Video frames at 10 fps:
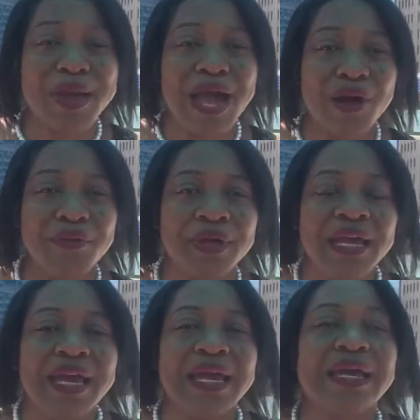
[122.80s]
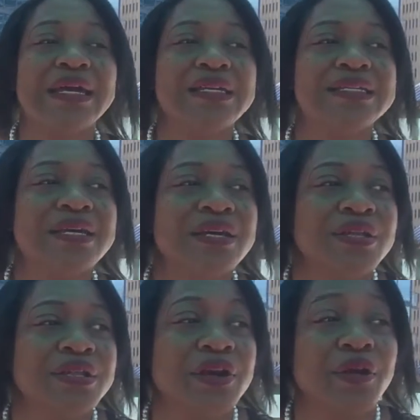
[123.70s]
about. And
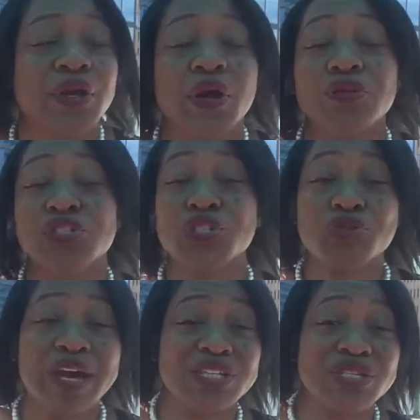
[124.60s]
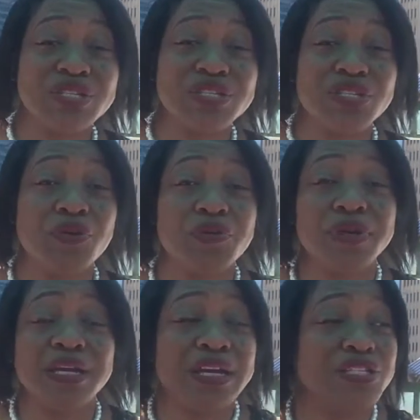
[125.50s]
there are no distractions, no
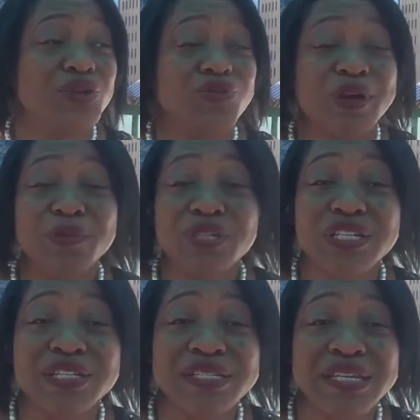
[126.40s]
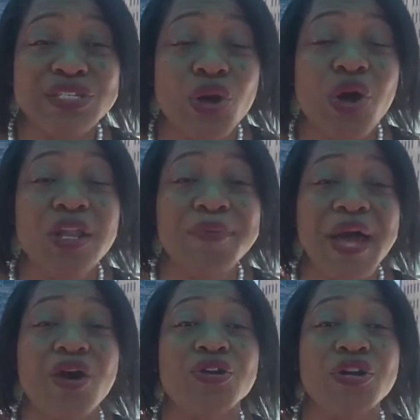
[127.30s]
interruptions. It's all
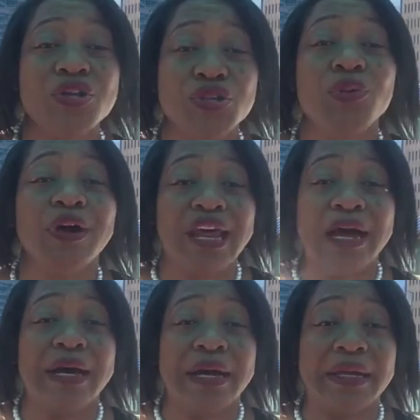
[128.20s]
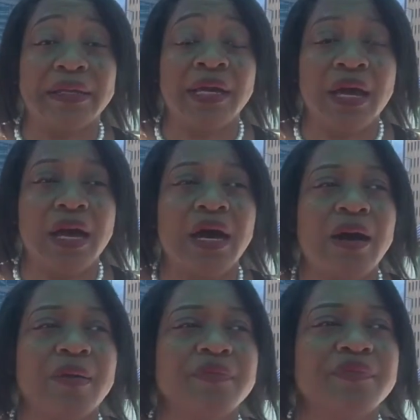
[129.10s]
about you and I.
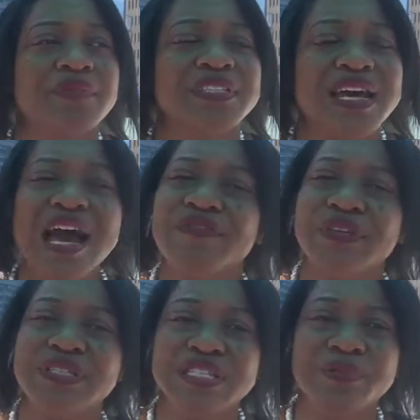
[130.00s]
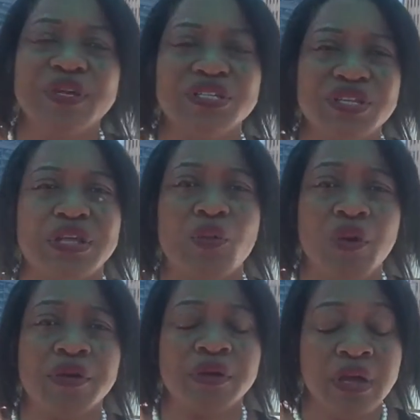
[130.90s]
Um, dive in deep into that
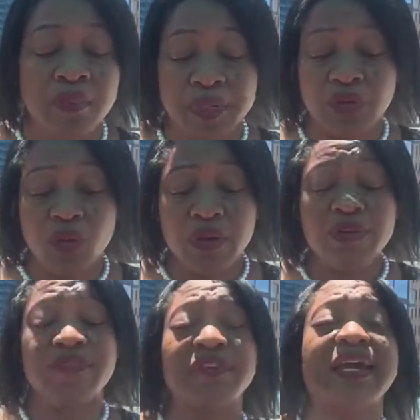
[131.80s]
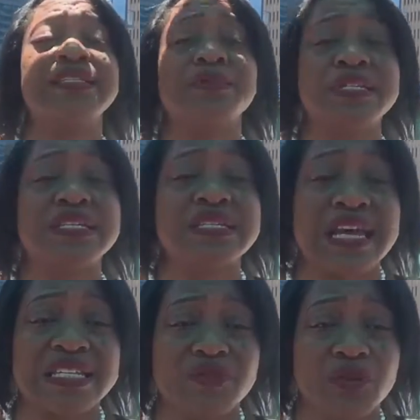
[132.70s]
work. But in order for that to be
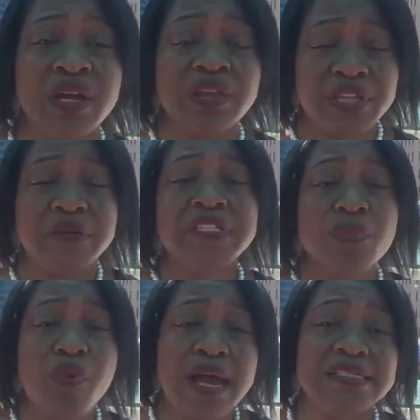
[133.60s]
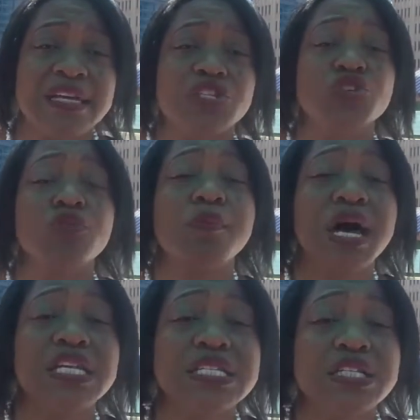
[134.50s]
successful, there is a process you
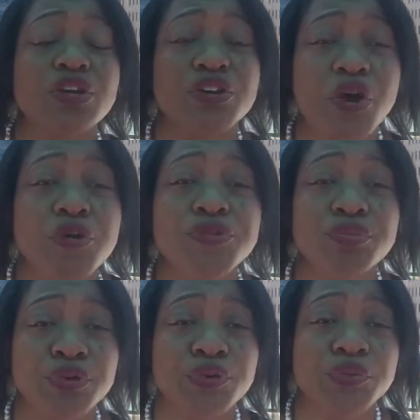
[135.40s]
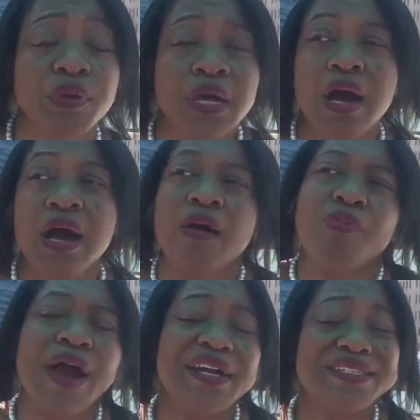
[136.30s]
must go through um,
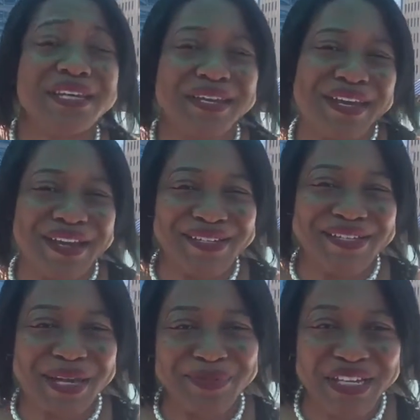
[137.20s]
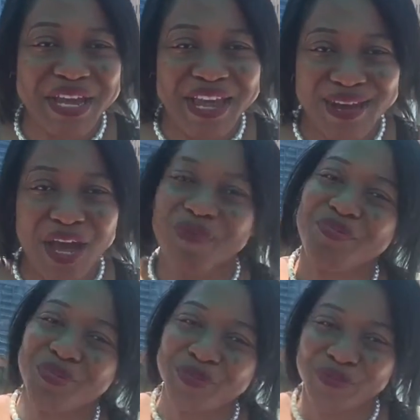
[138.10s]
prior to getting accepted and
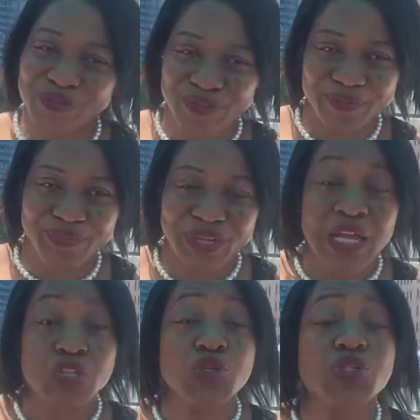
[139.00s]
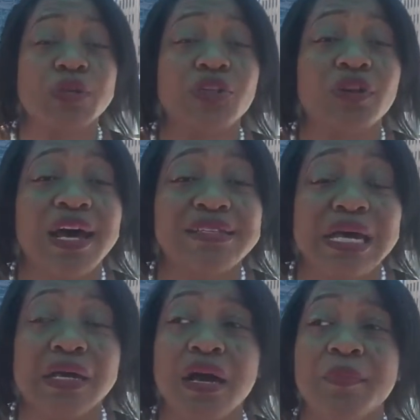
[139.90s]
approved.
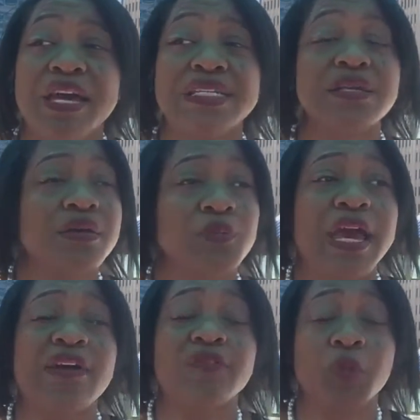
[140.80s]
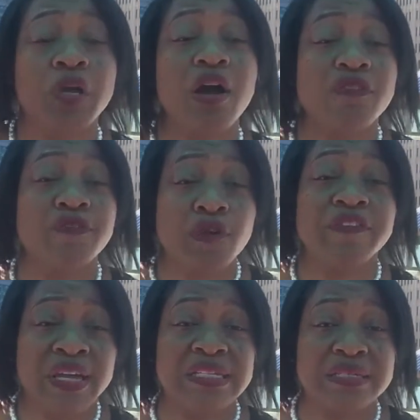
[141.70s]
LuxuriousWealthOnline.com has we have we offer four
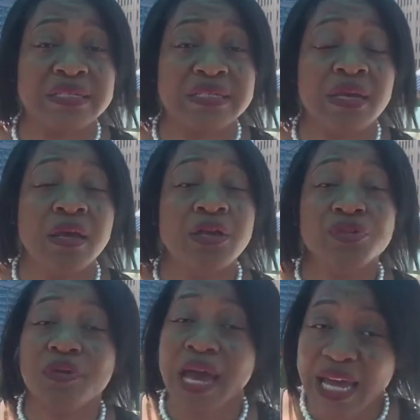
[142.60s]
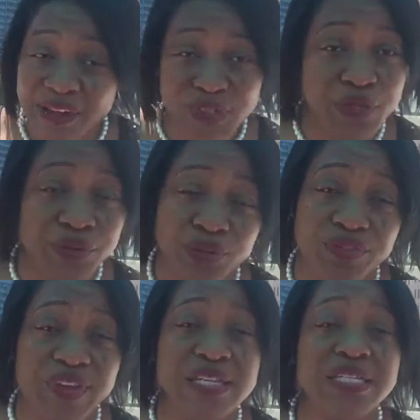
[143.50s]
phases. You have to go through
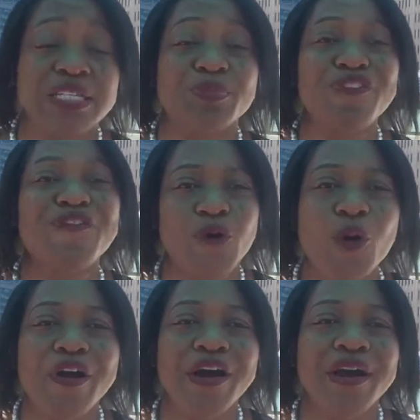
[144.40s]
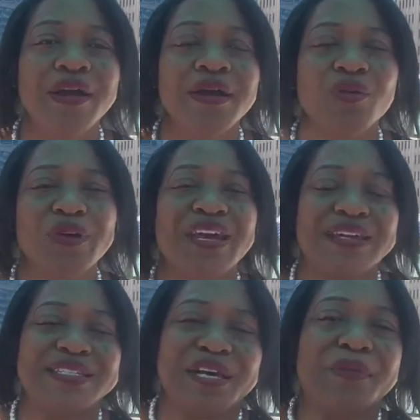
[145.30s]
the phases before we
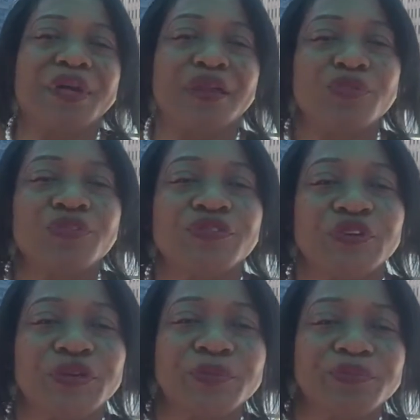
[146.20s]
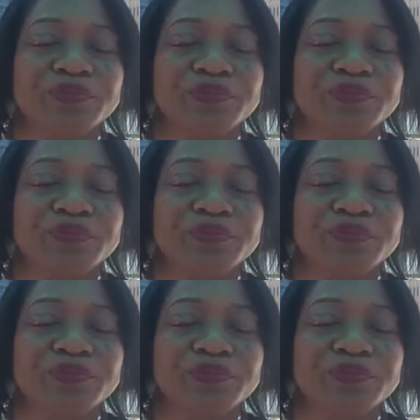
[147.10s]
accept and approve you,